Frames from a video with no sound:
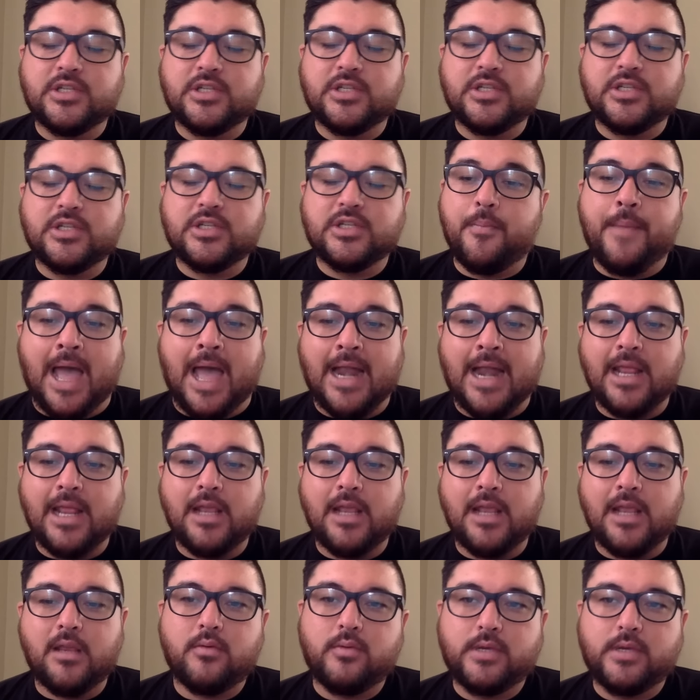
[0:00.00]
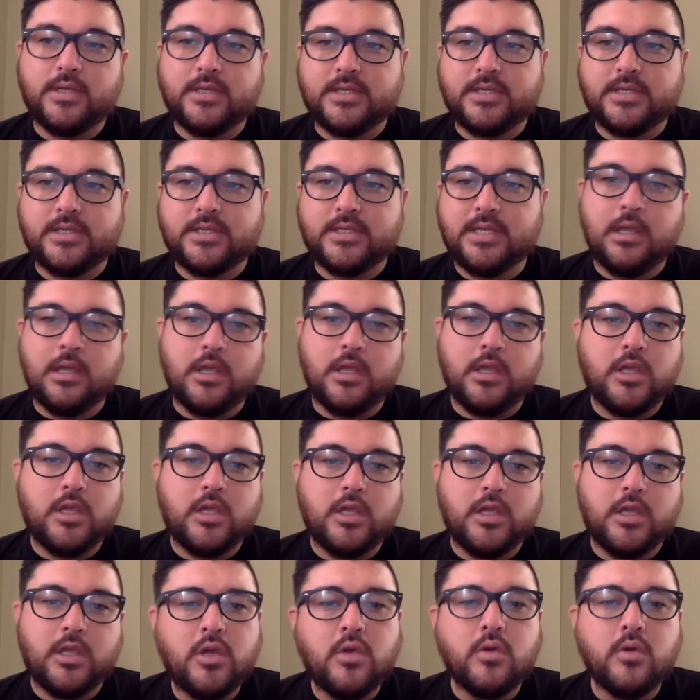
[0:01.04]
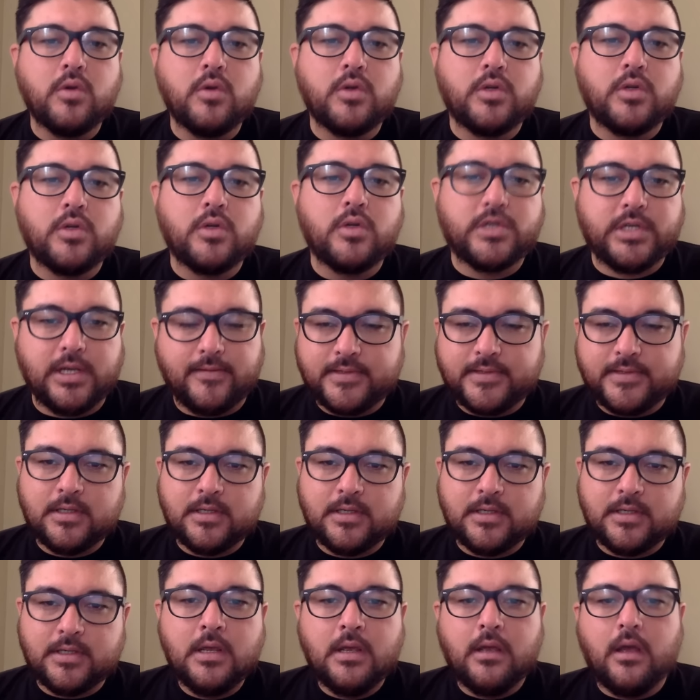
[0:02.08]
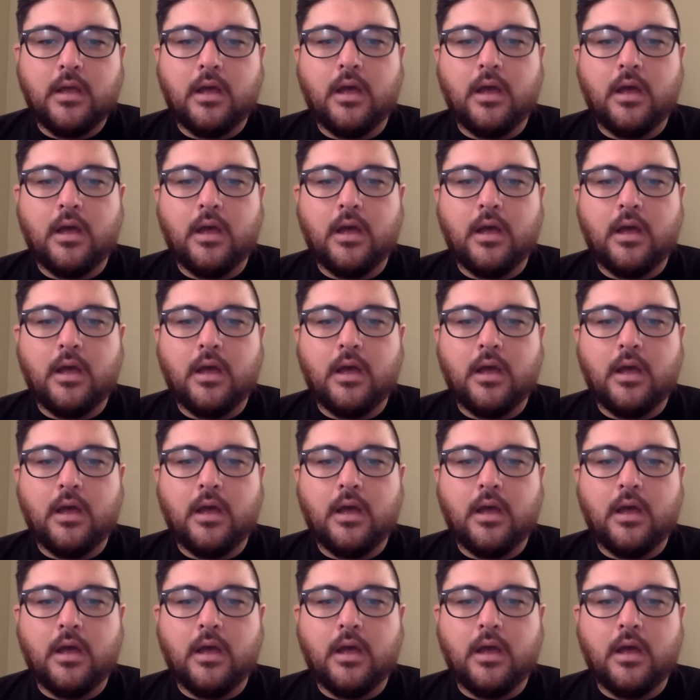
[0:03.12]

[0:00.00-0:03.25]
is dramatic. We see huge shifts